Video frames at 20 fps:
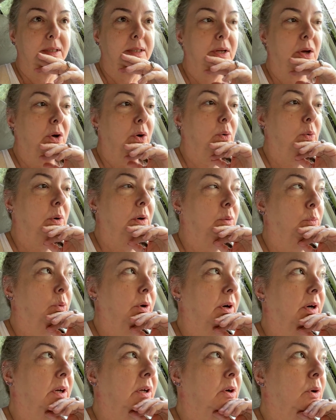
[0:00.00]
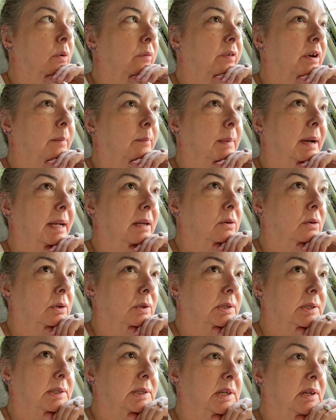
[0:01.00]
So we're gonna go over to
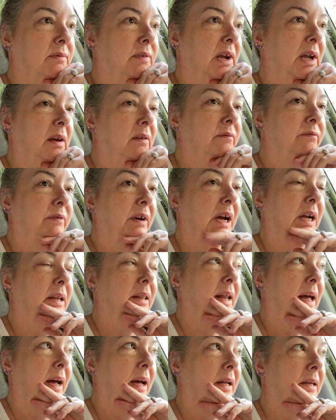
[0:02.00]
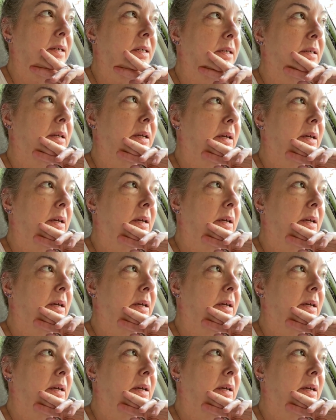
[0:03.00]
Michaels and see if I can find that.